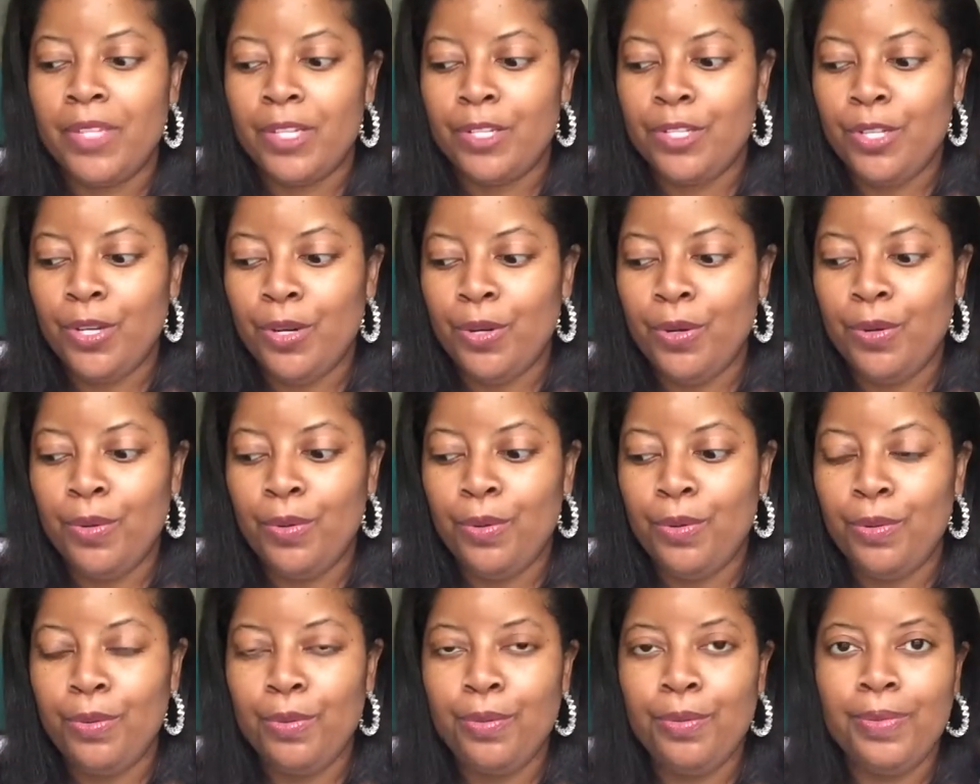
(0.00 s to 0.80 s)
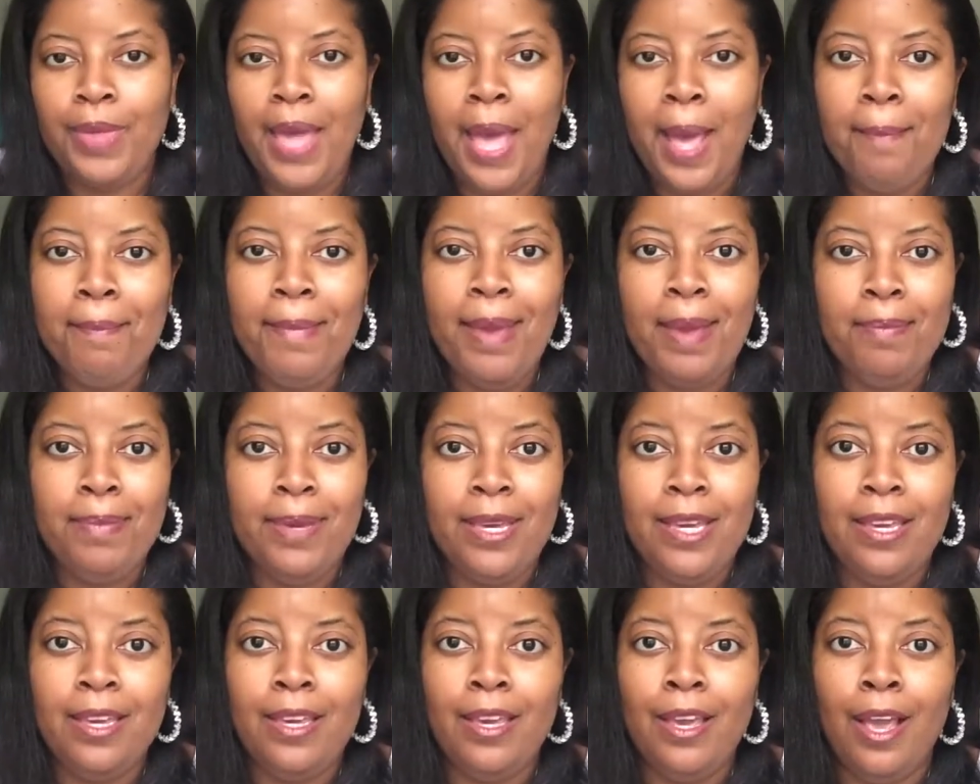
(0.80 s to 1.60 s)
So that may
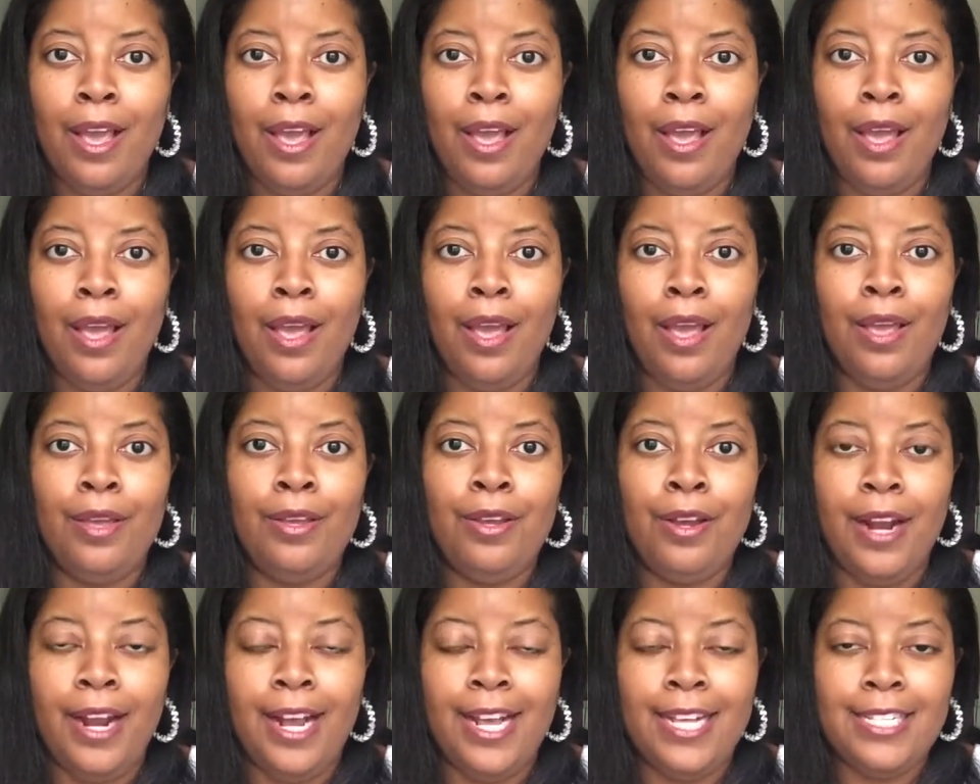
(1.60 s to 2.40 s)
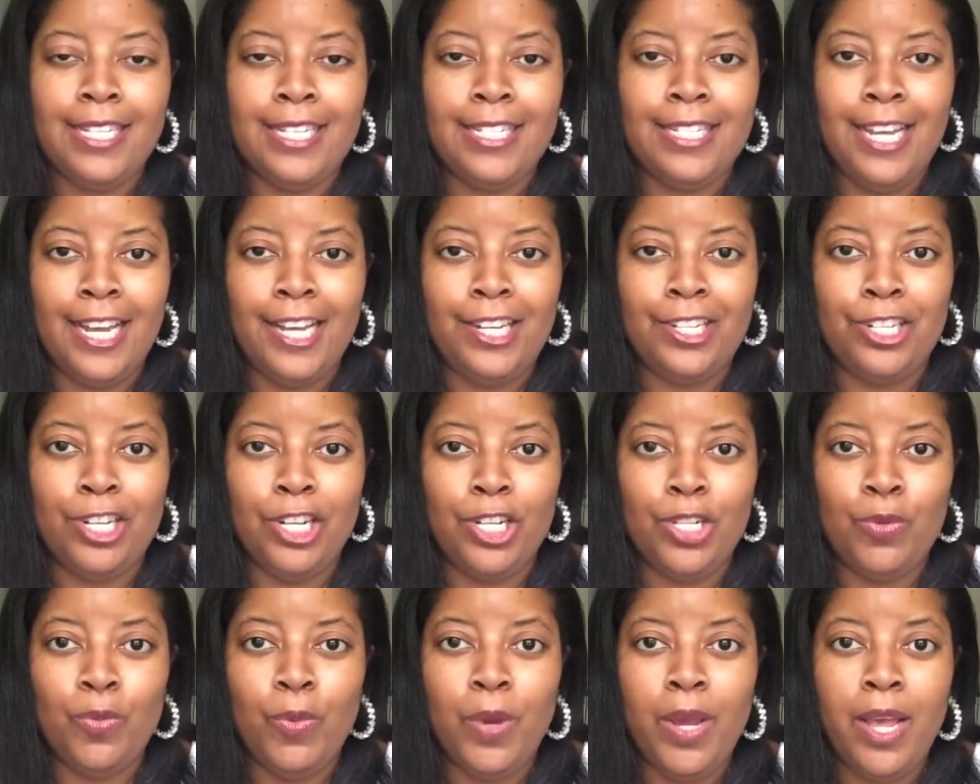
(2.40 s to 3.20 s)
be your hesitation
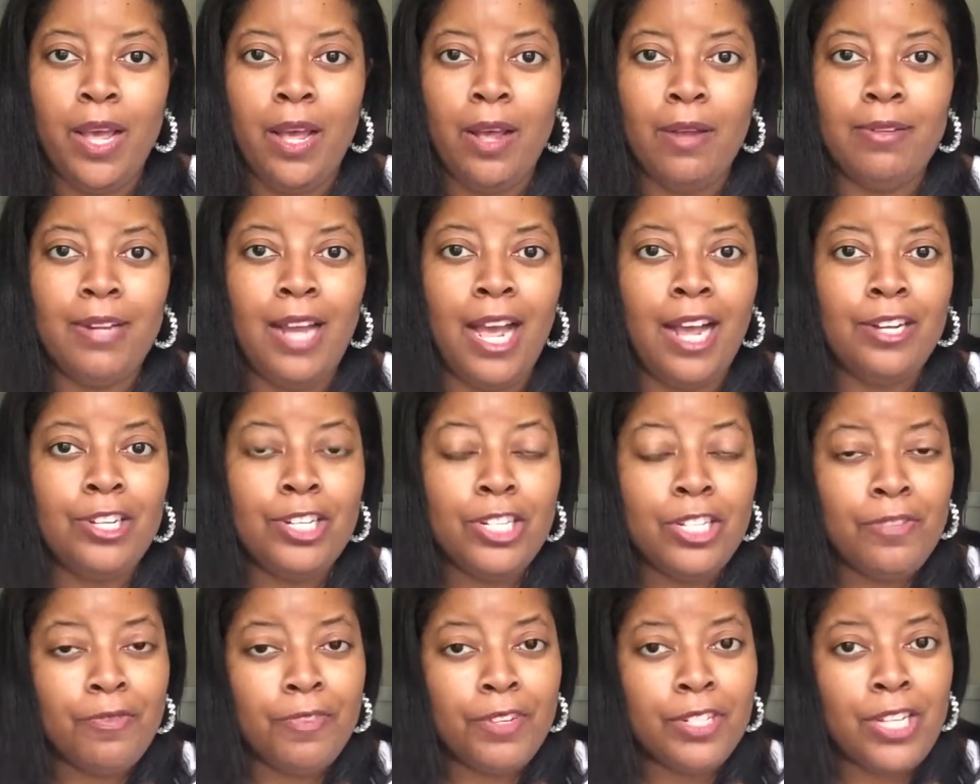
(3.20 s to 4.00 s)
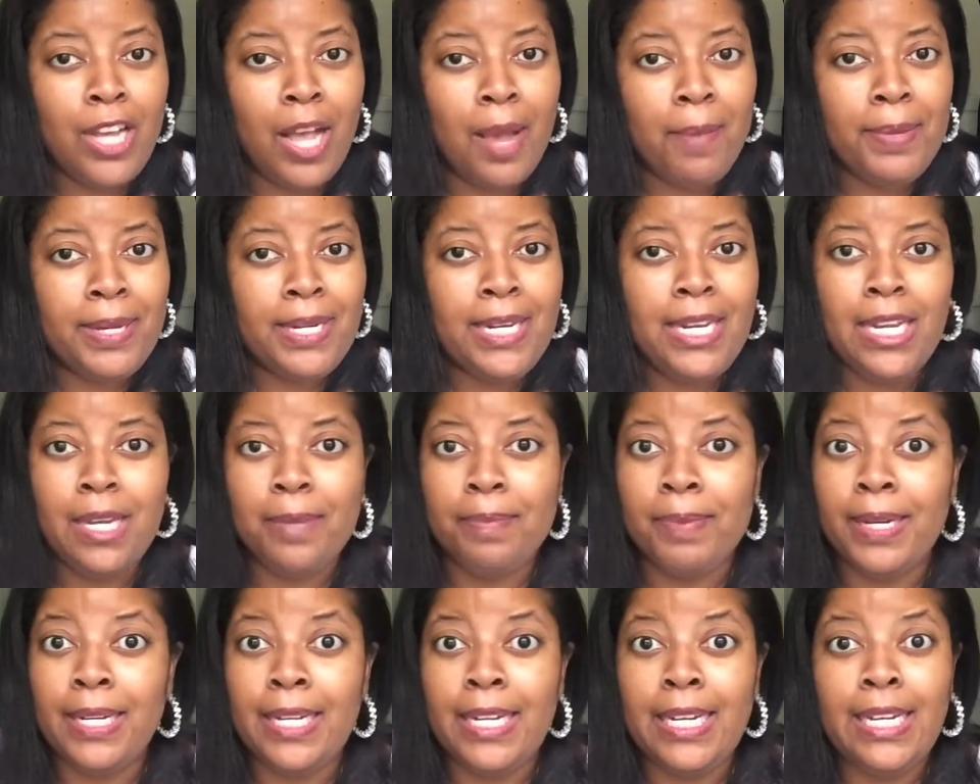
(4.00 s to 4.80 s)
as well, not just for
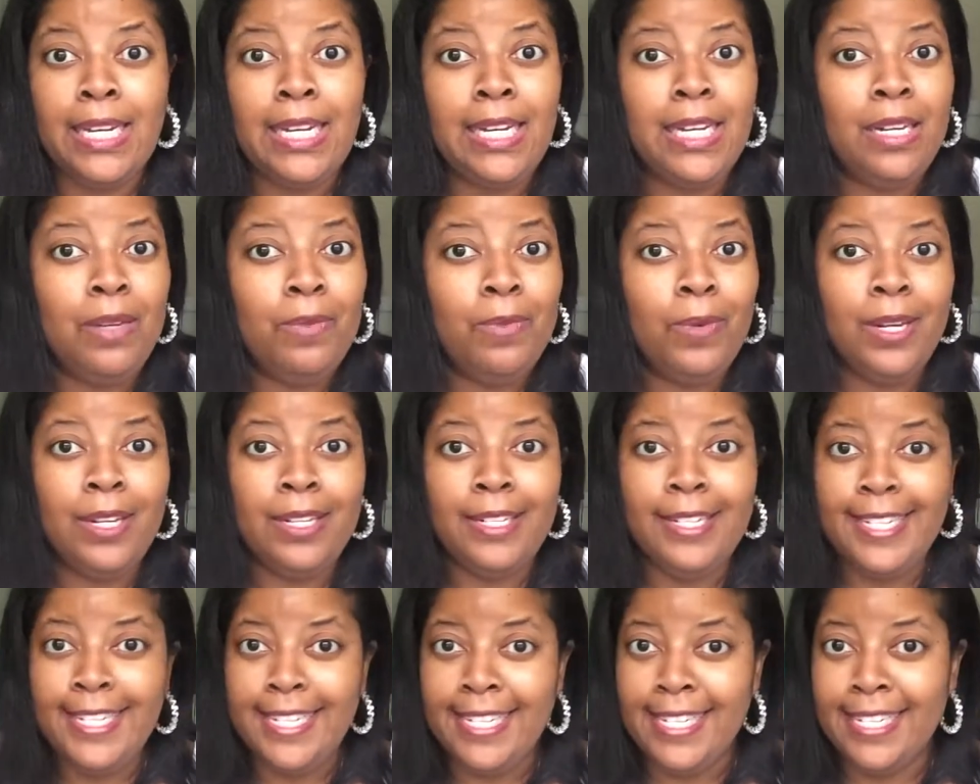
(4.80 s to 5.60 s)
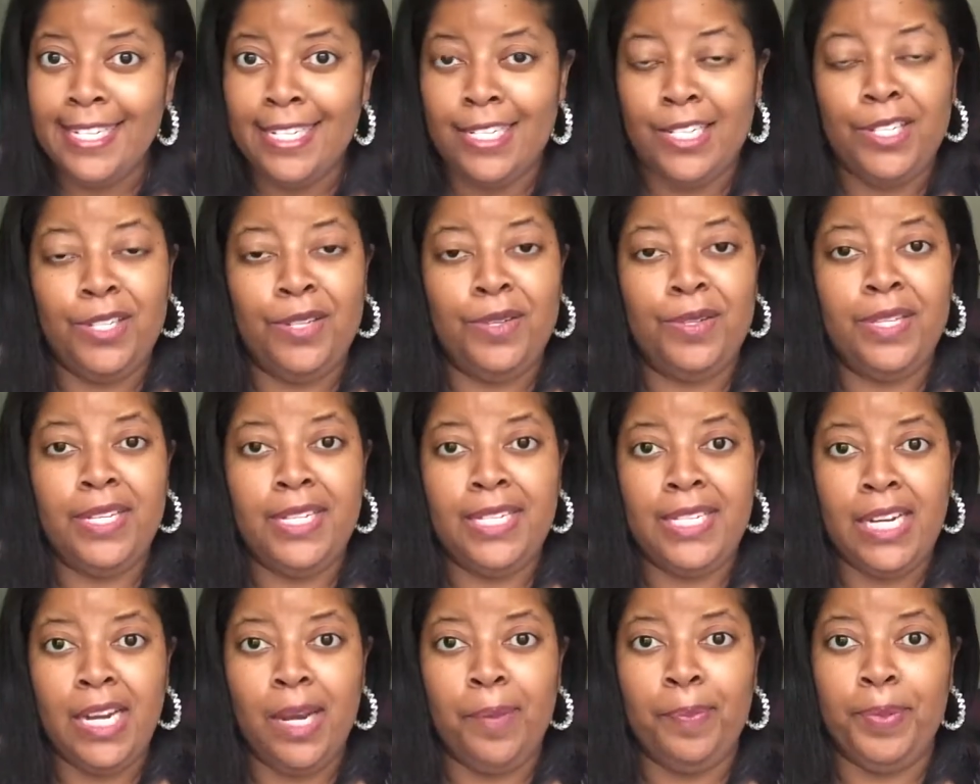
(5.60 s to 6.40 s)
Dominique, but anyone listening to
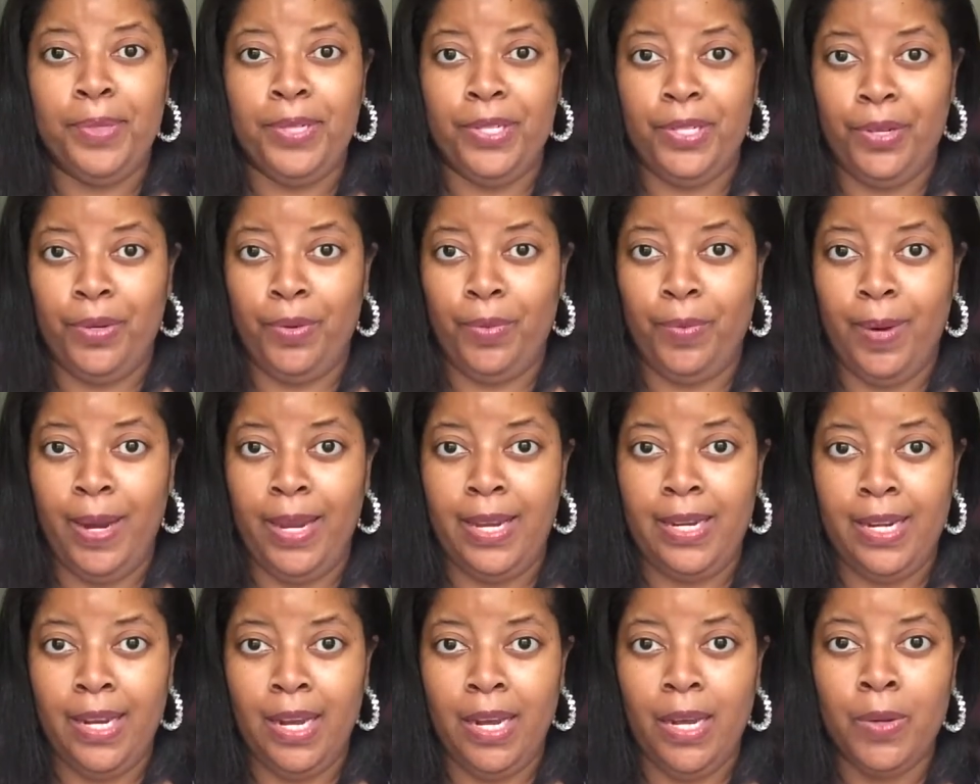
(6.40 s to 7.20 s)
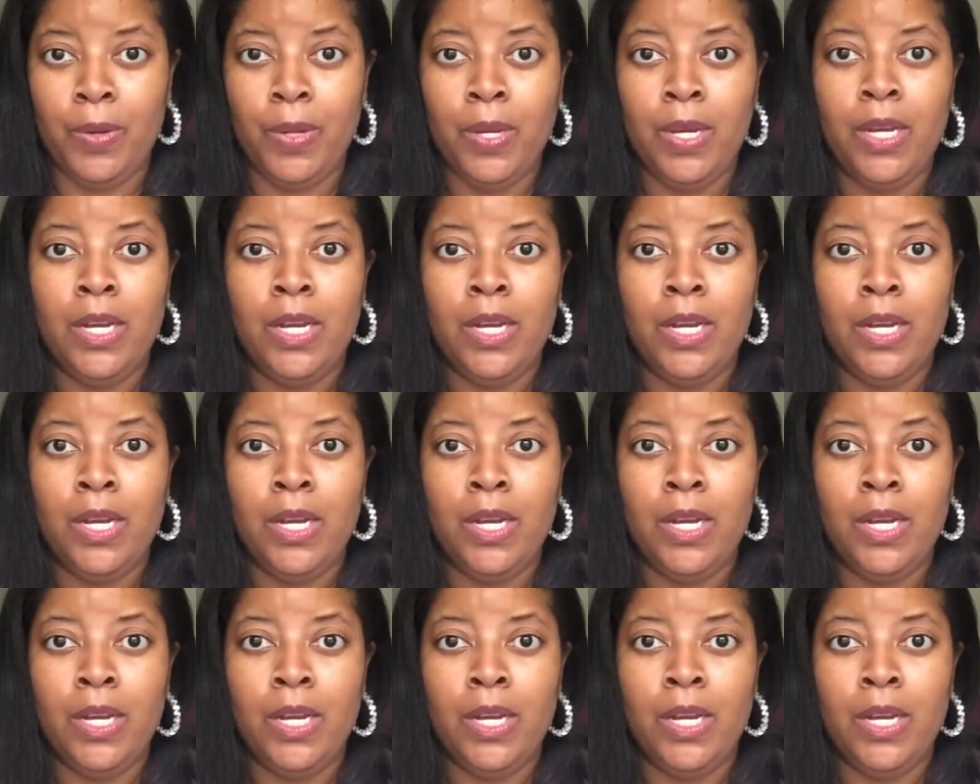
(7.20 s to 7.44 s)
this episode right now.